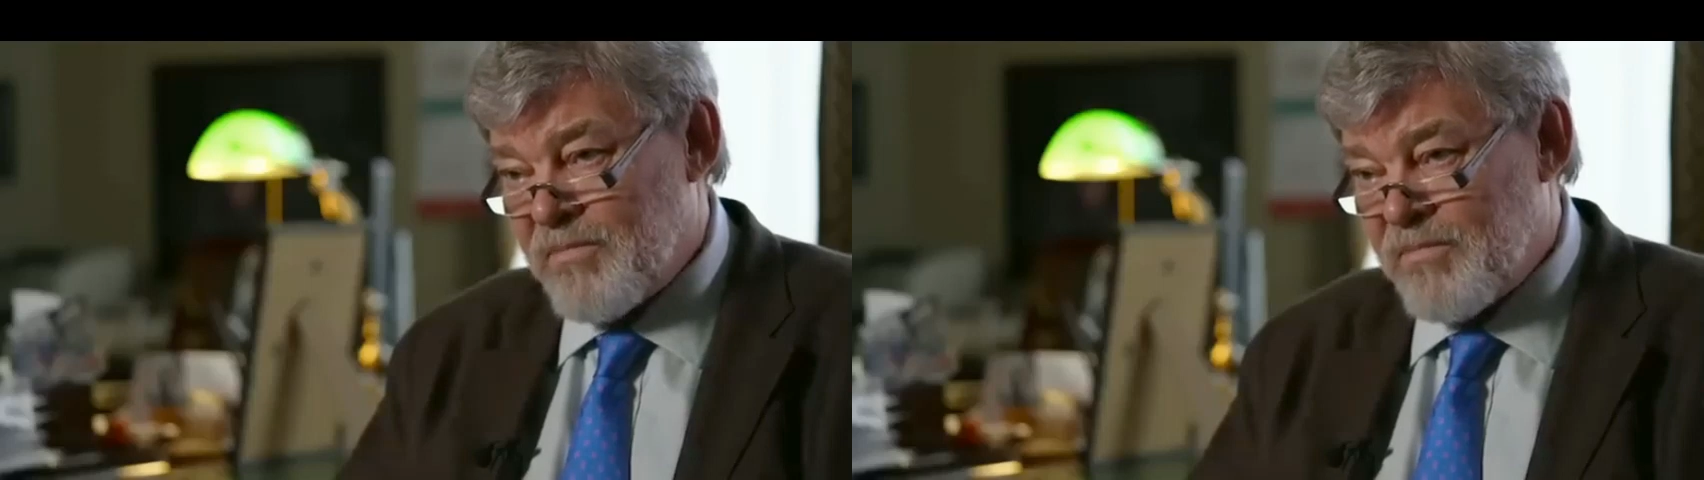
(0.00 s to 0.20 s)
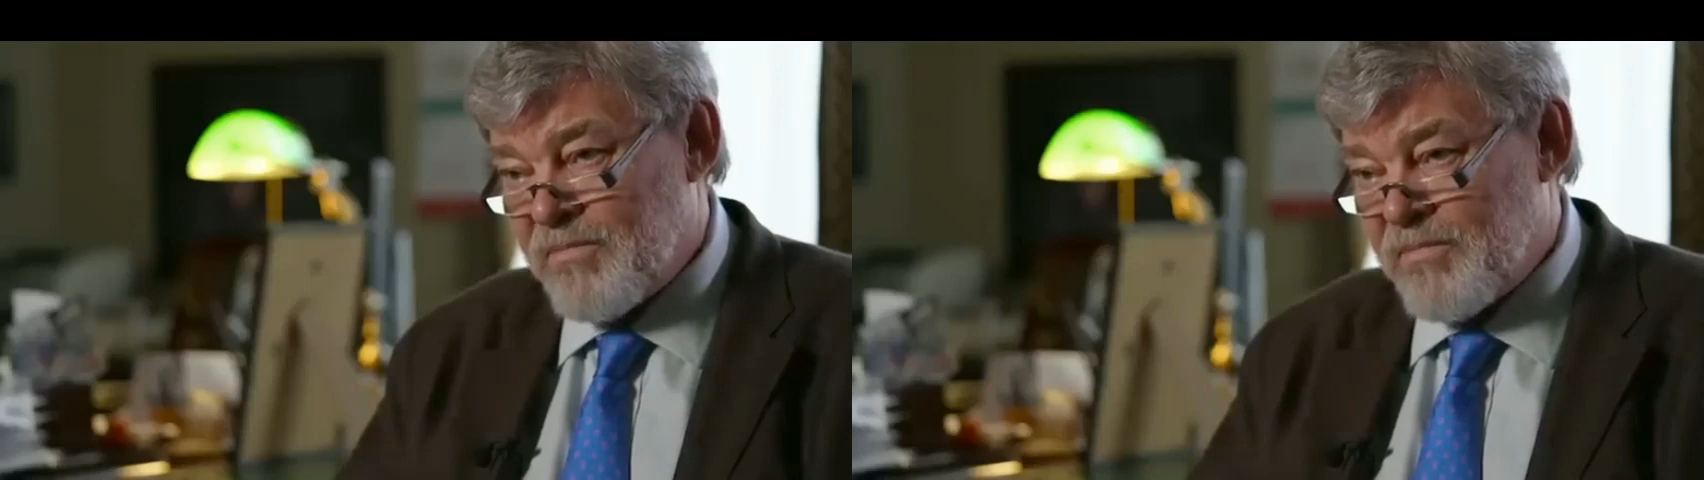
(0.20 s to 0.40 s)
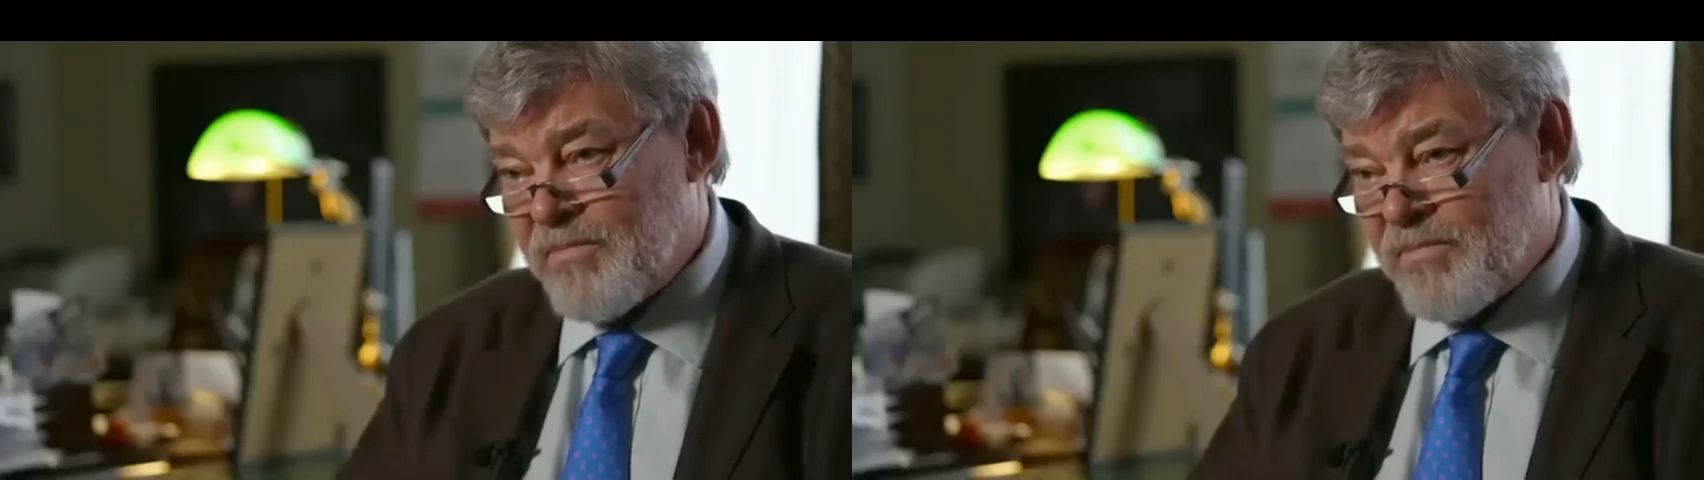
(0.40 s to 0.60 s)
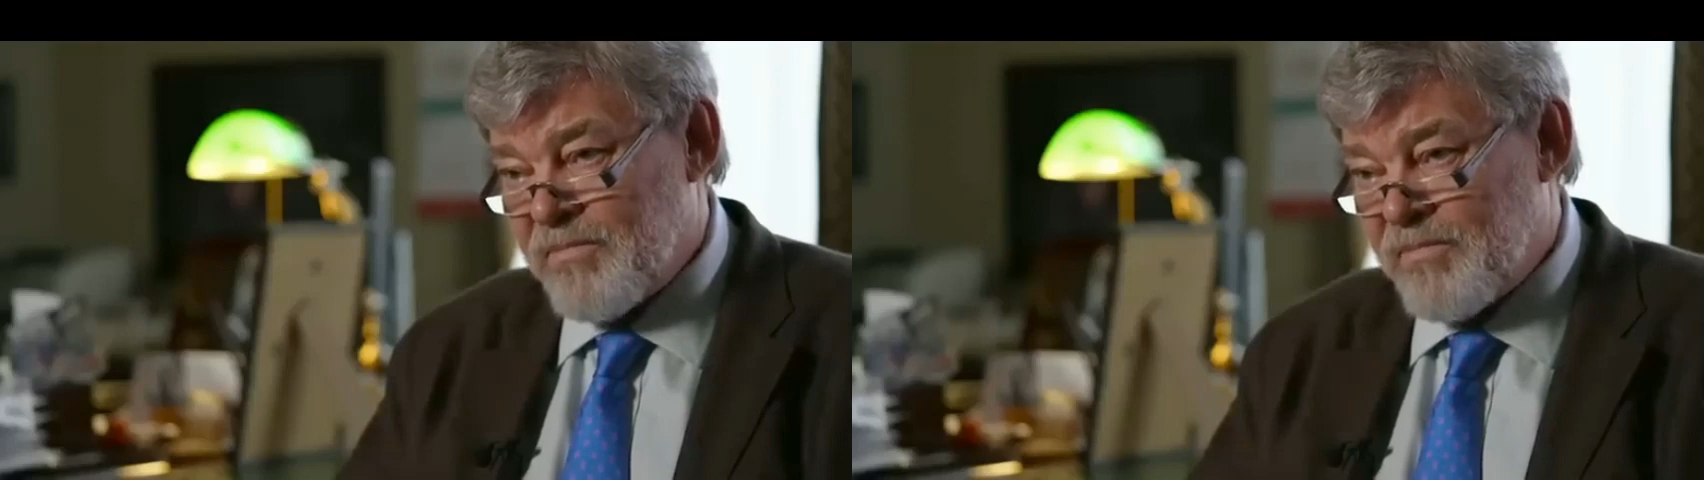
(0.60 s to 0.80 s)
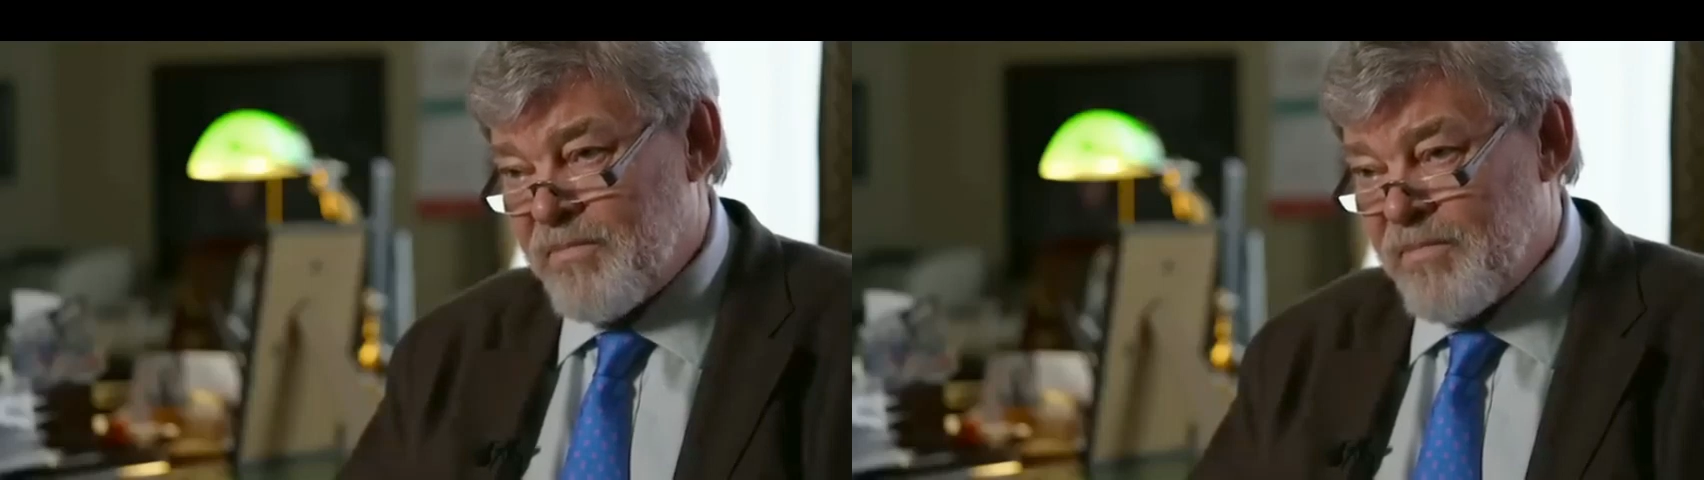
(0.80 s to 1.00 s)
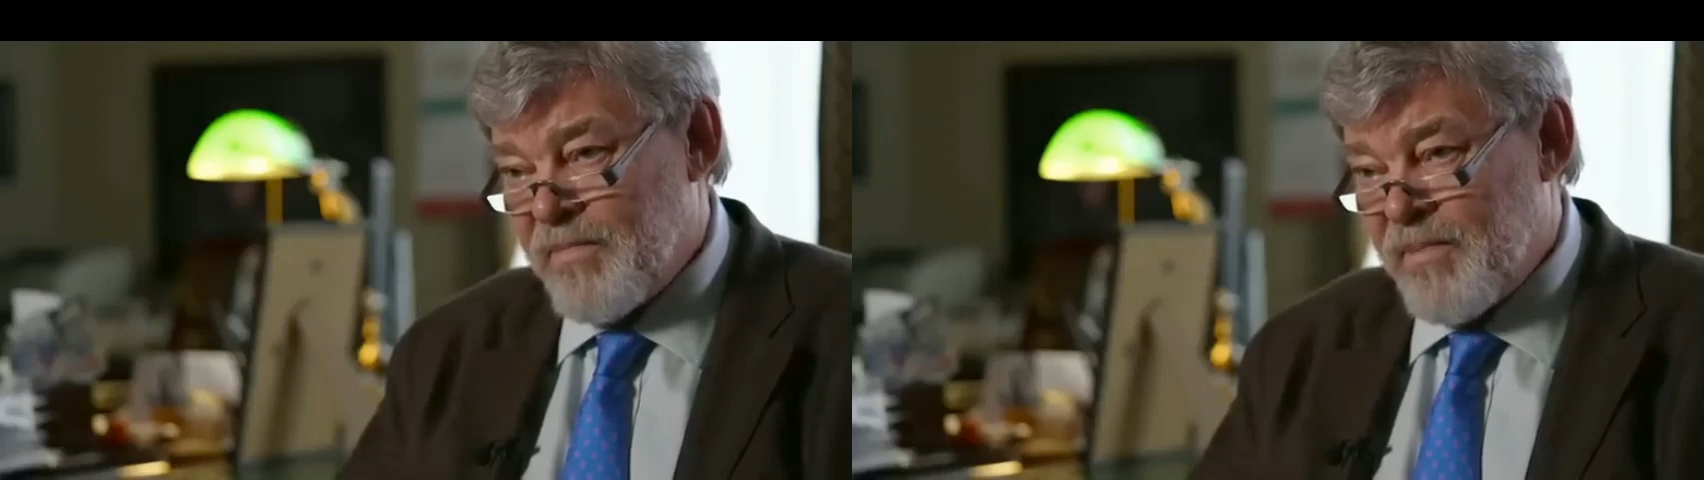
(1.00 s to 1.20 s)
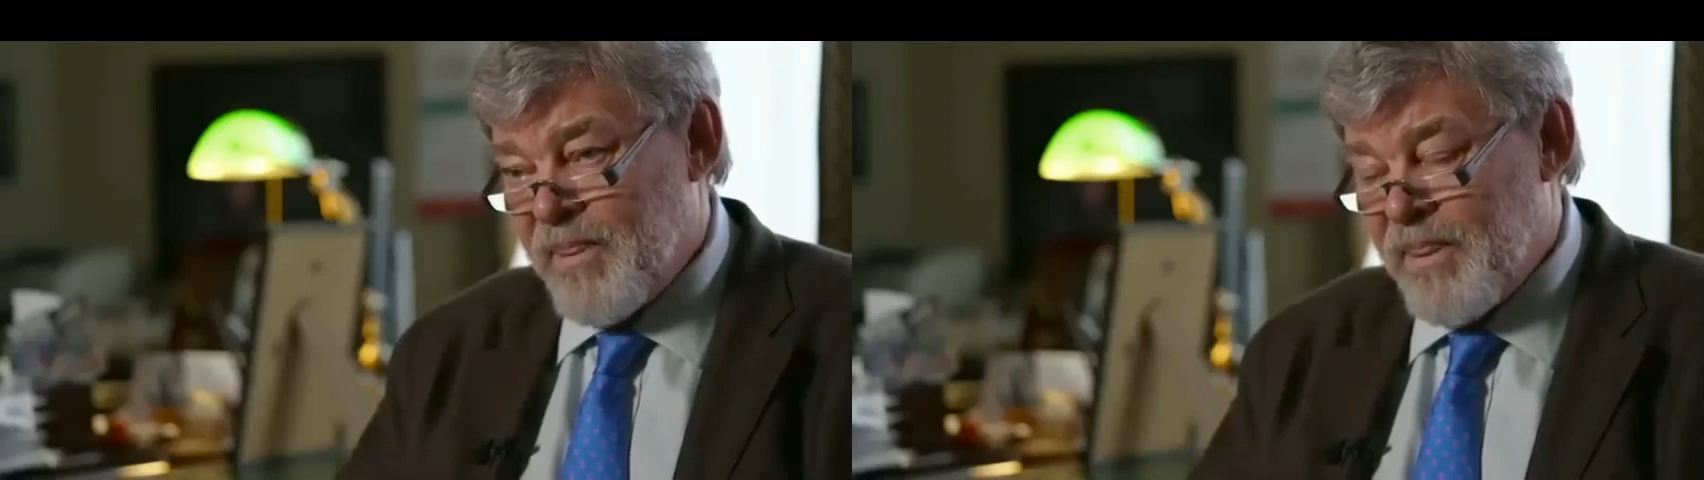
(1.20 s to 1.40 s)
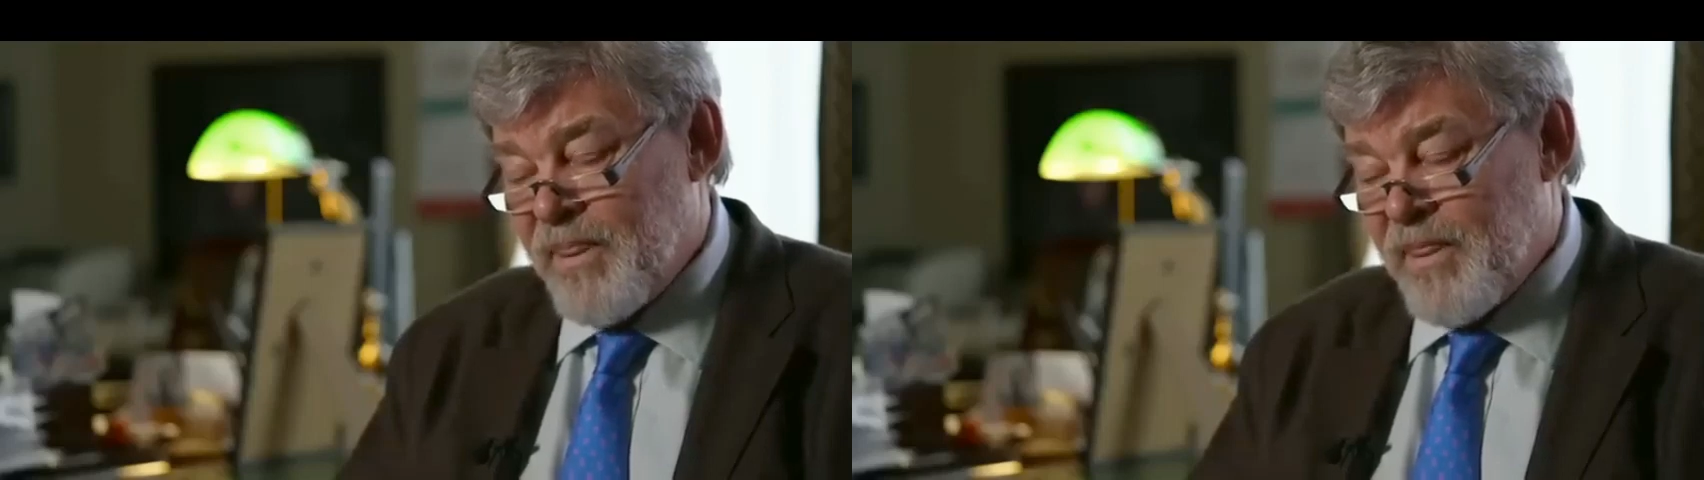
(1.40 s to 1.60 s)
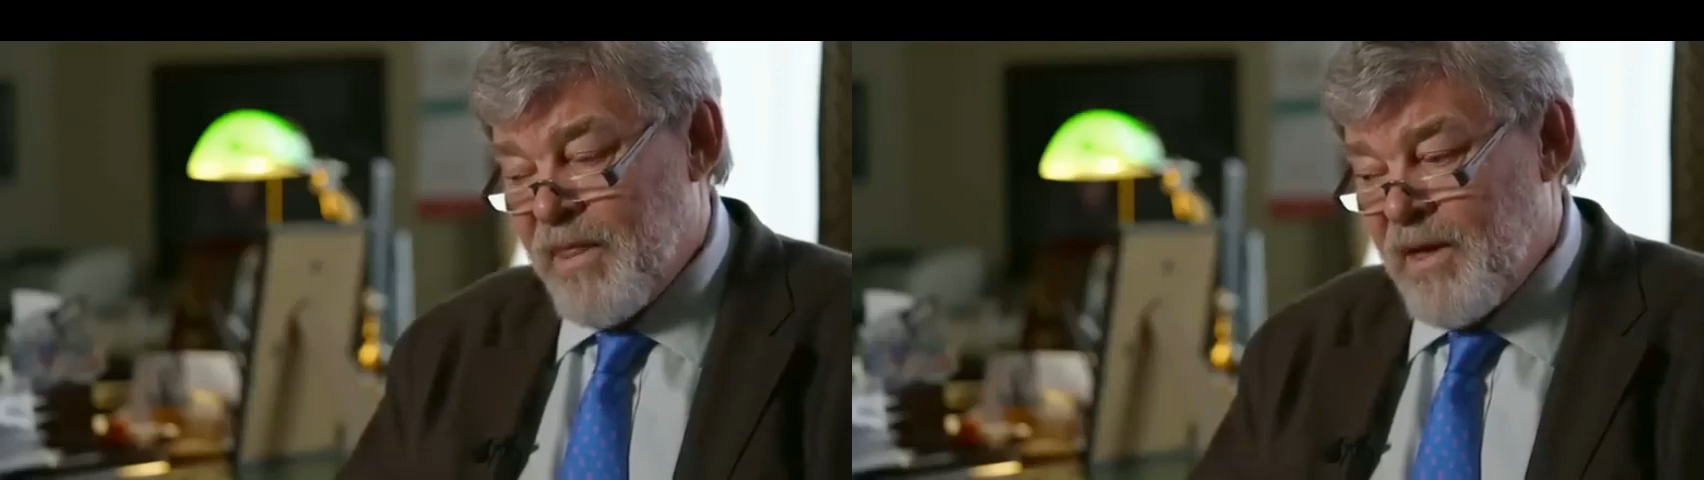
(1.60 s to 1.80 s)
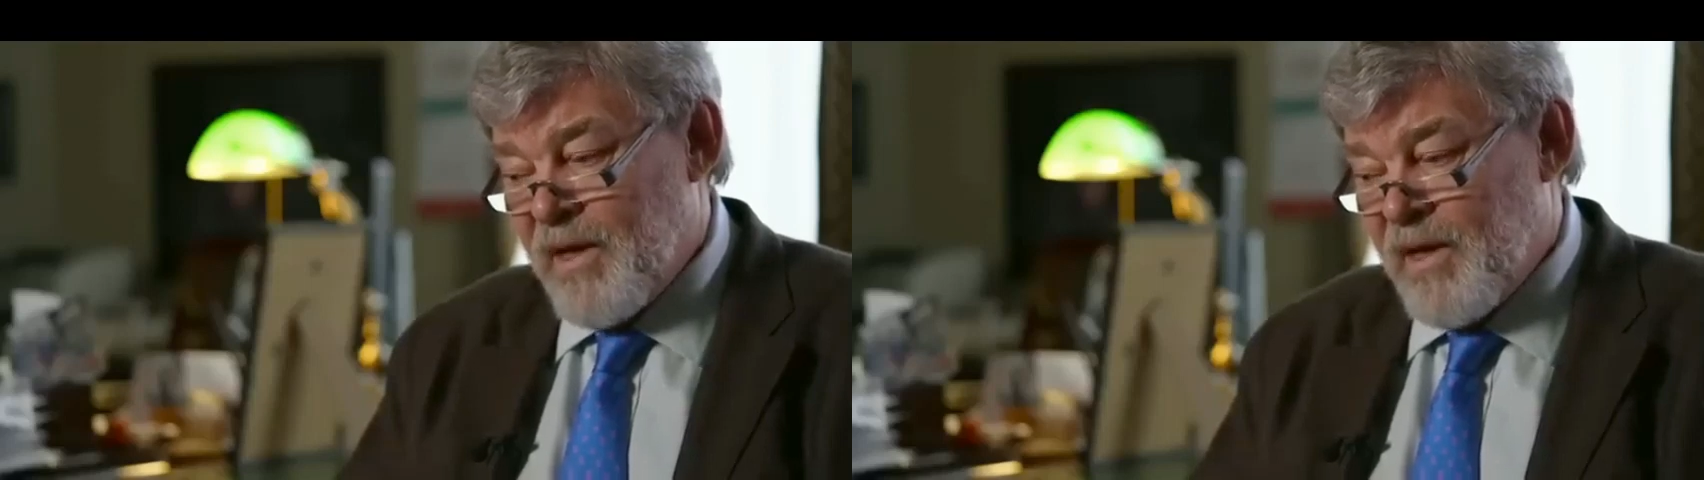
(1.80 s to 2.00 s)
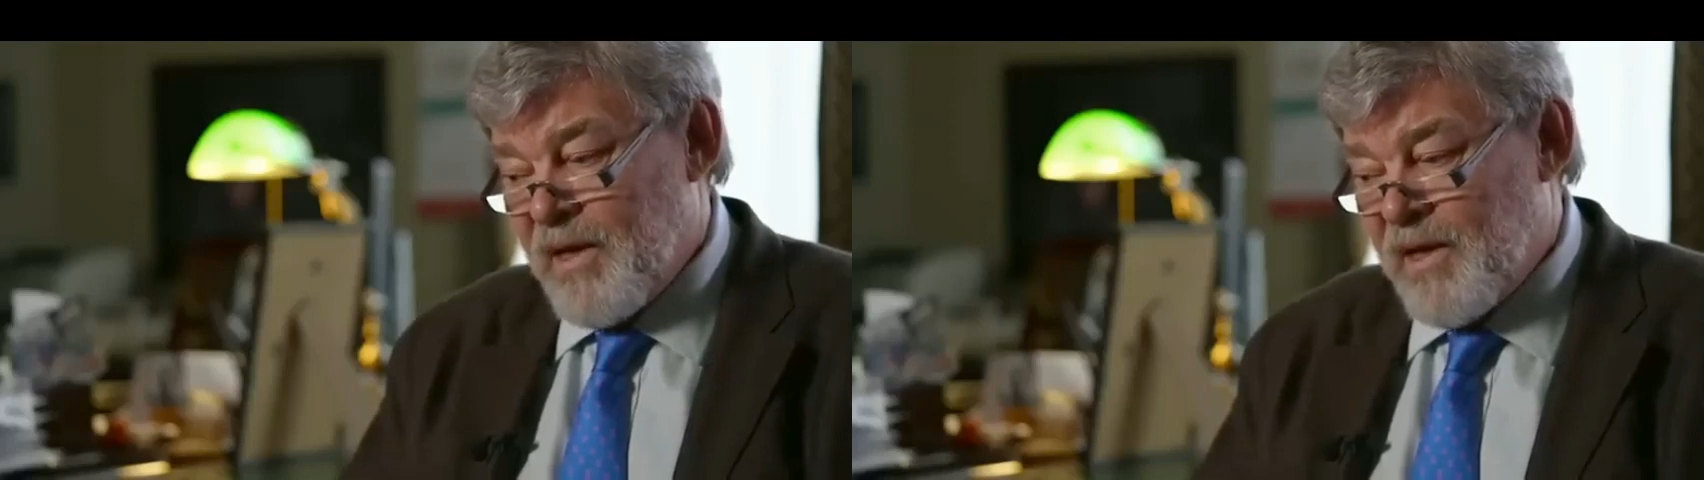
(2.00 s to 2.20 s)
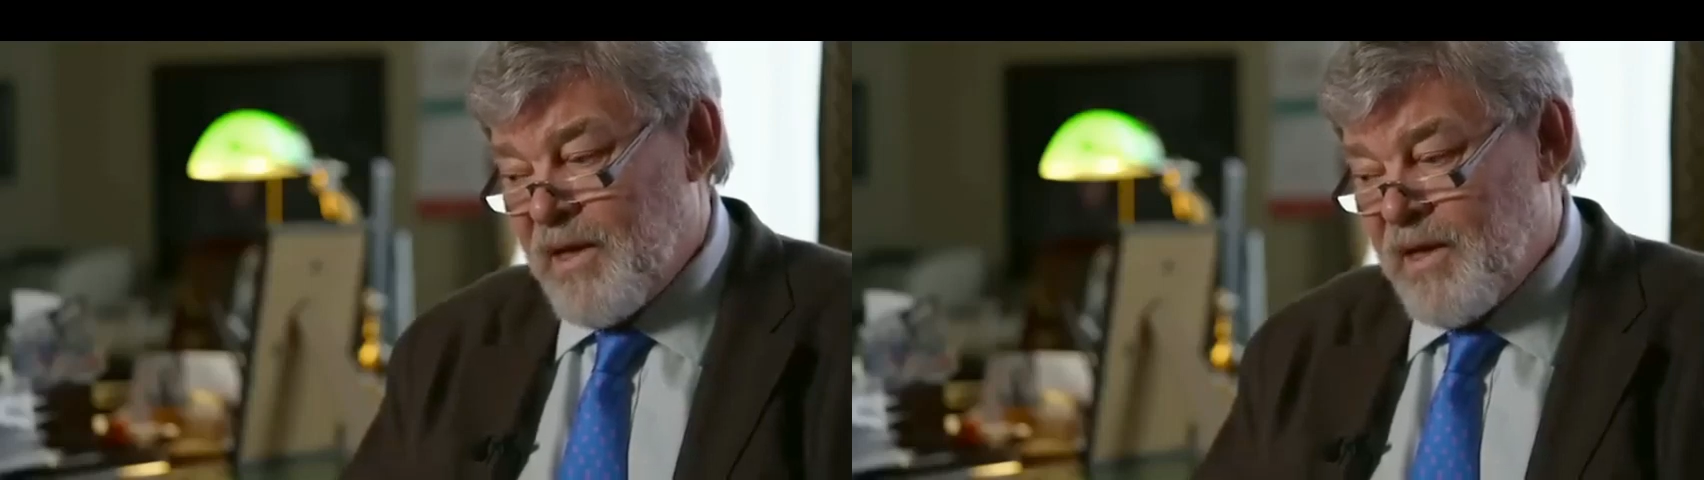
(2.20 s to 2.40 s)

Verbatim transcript: to disappear quietly into the night.